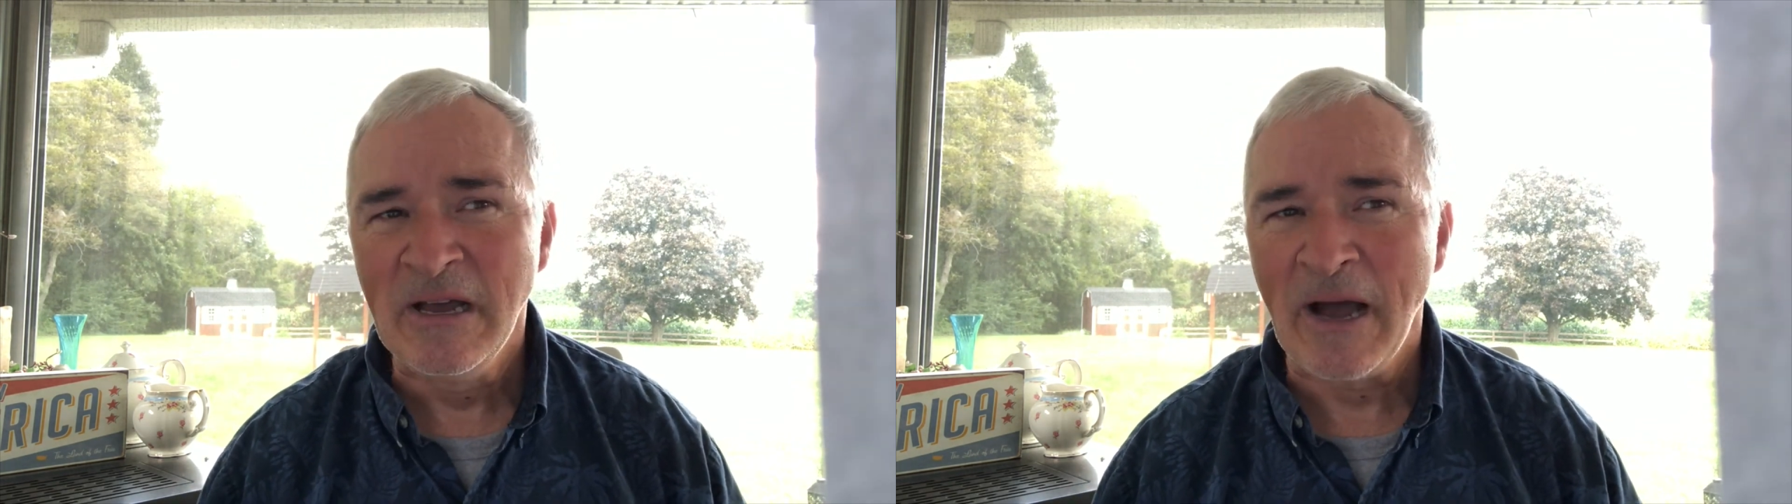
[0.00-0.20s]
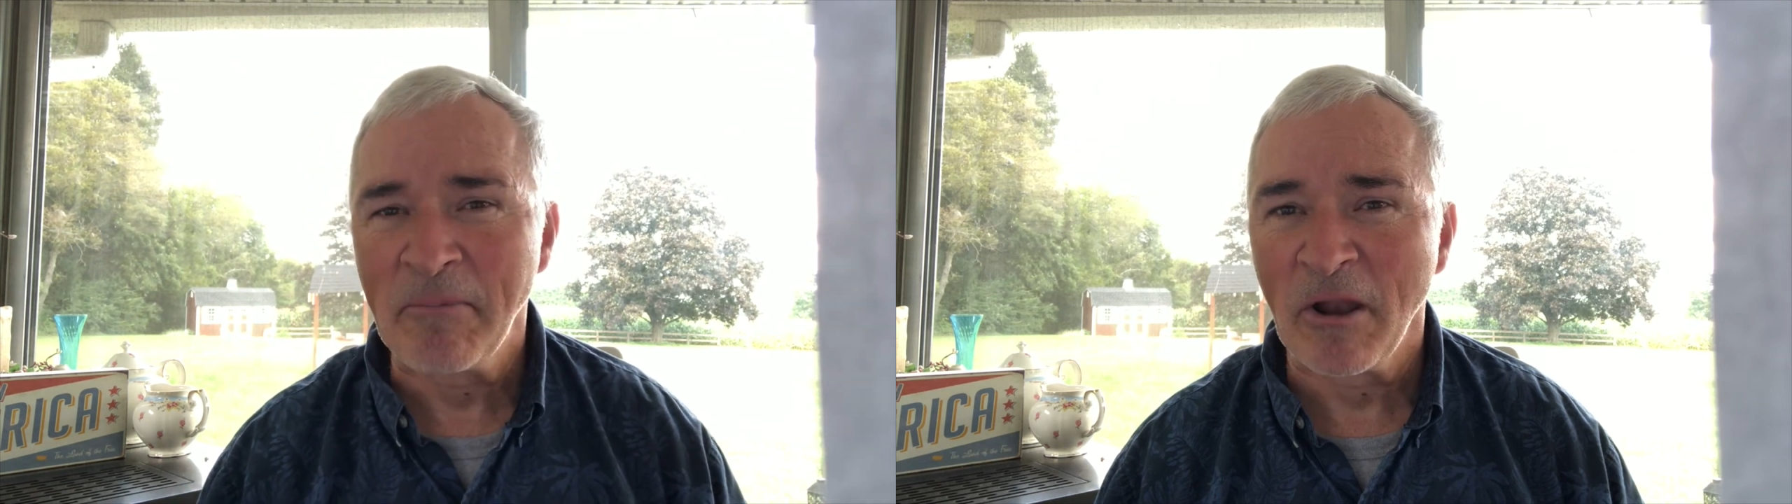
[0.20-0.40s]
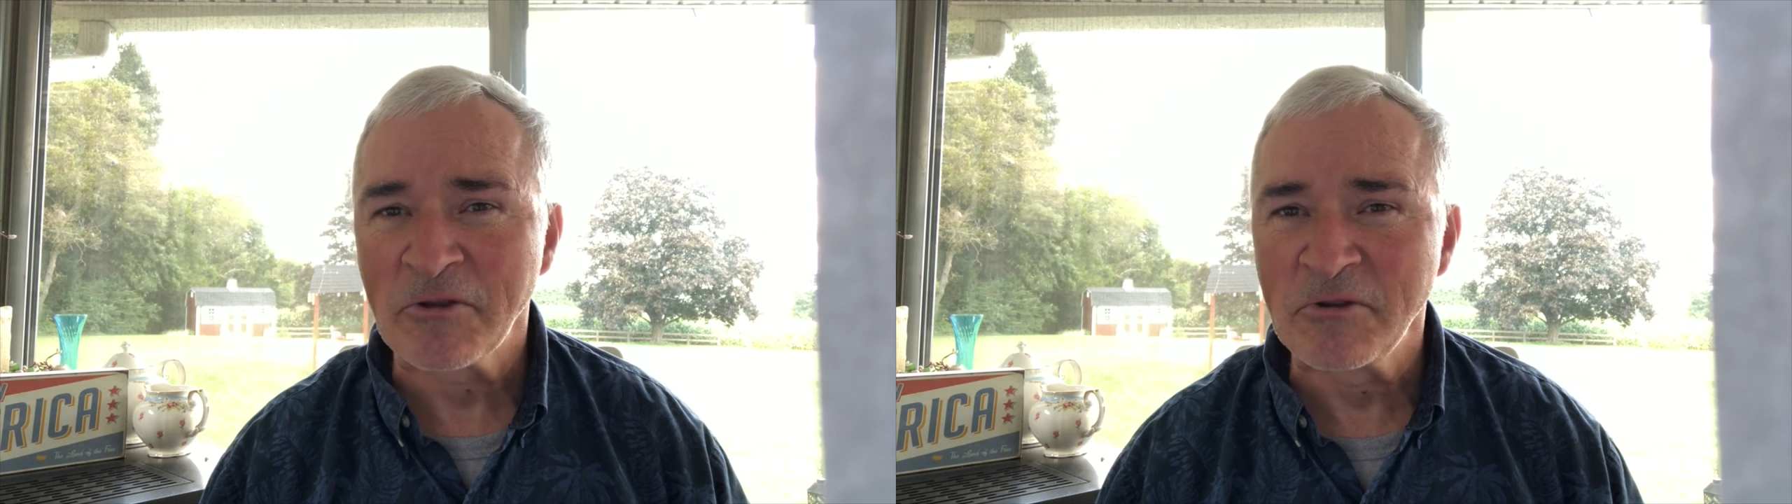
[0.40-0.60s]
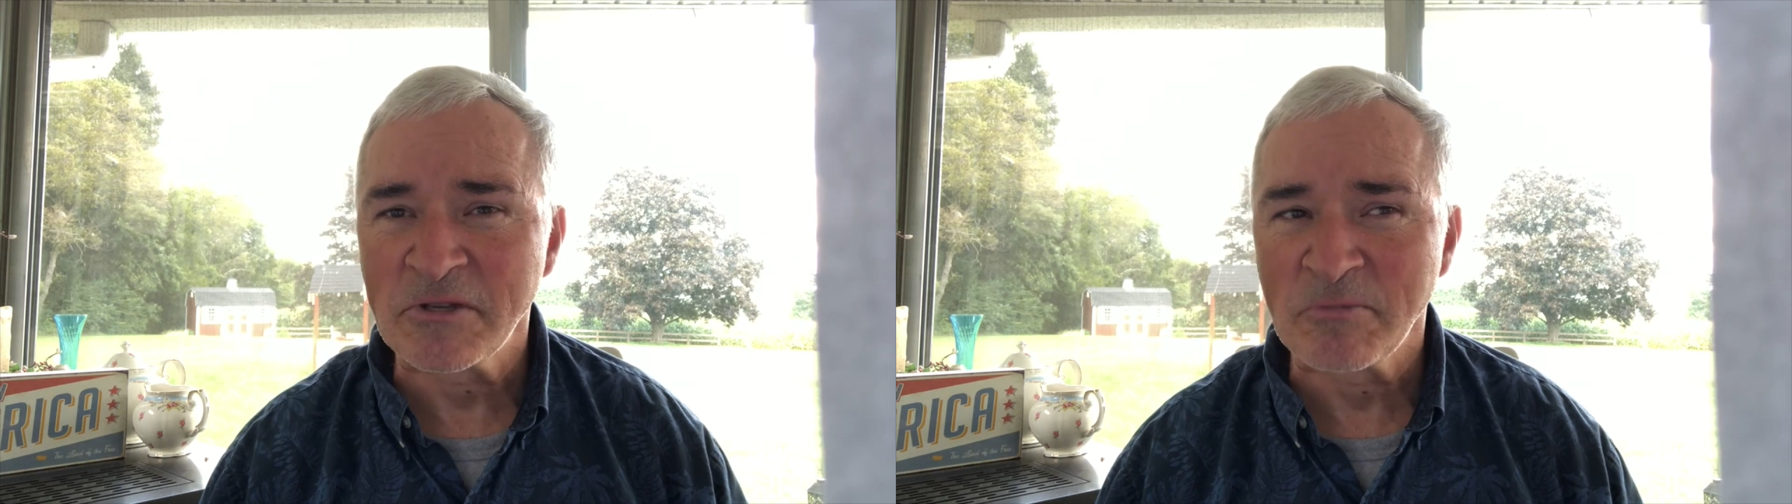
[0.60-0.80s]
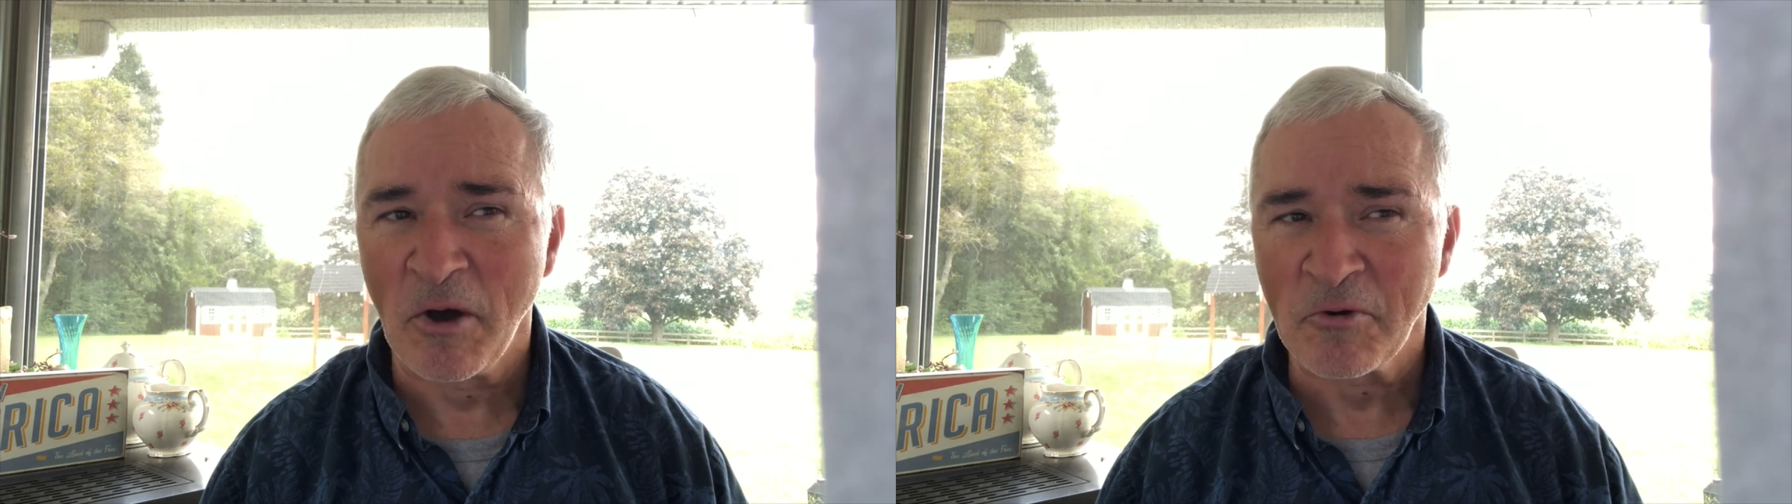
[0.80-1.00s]
I belong to a
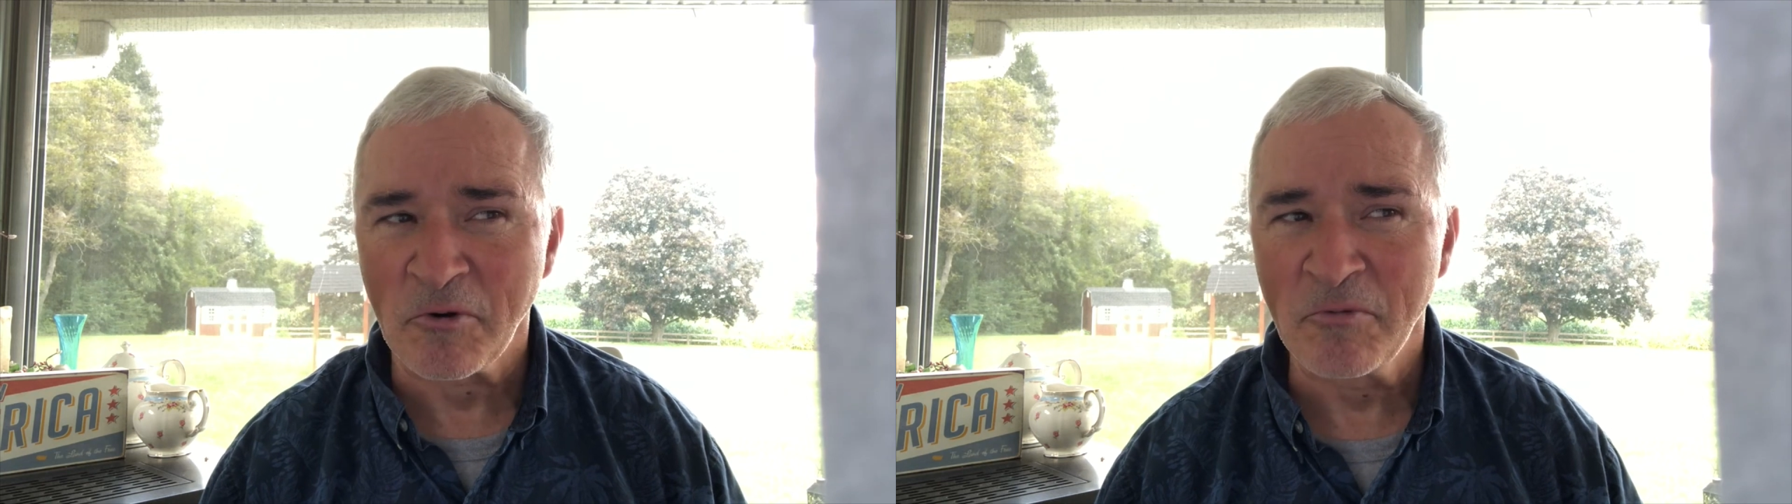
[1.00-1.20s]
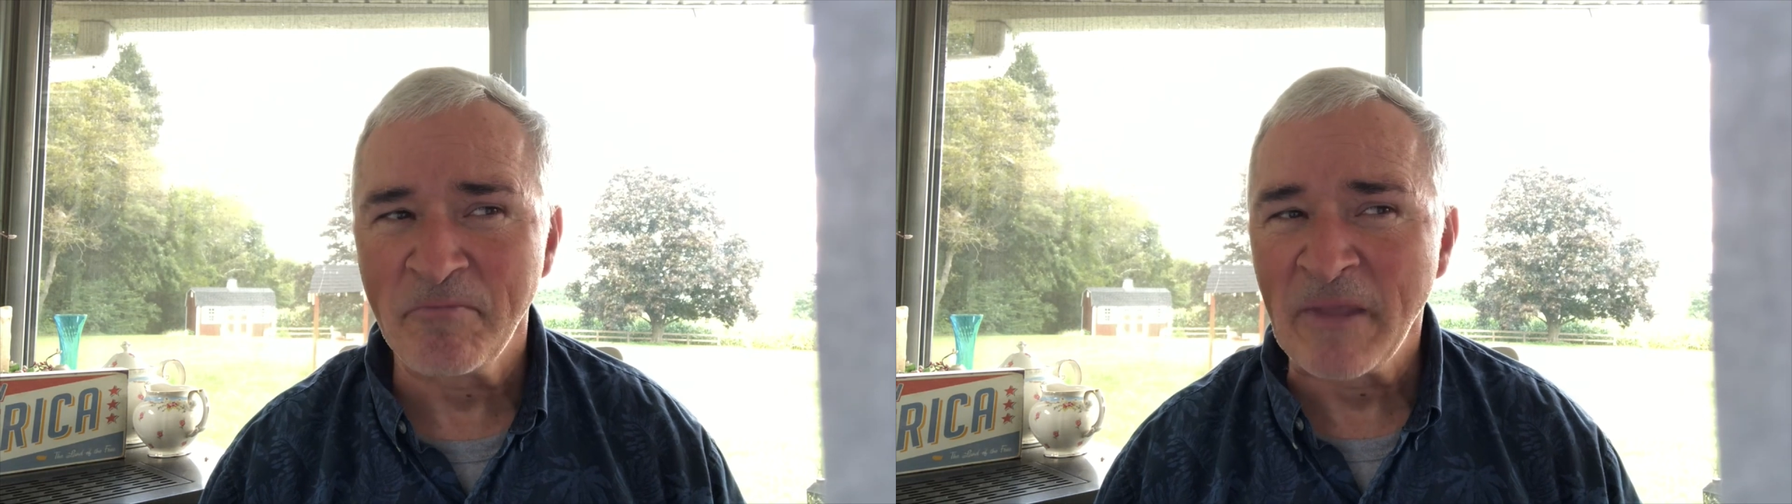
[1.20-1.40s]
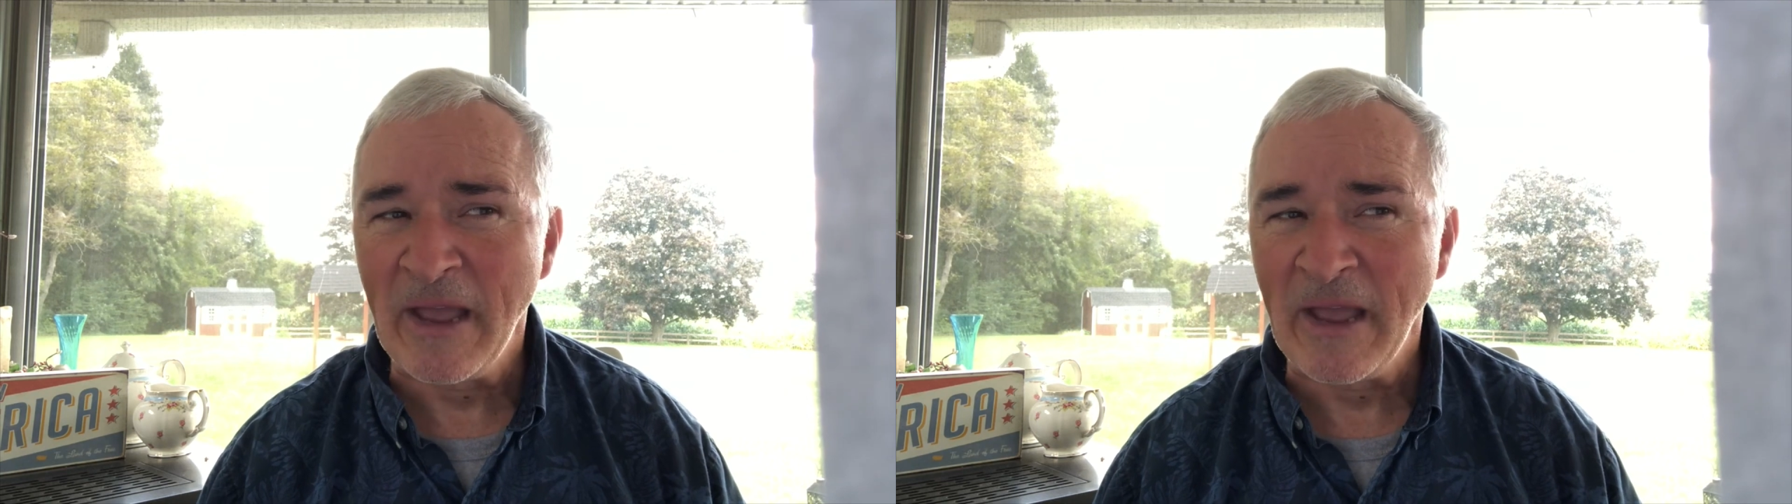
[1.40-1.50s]
small group,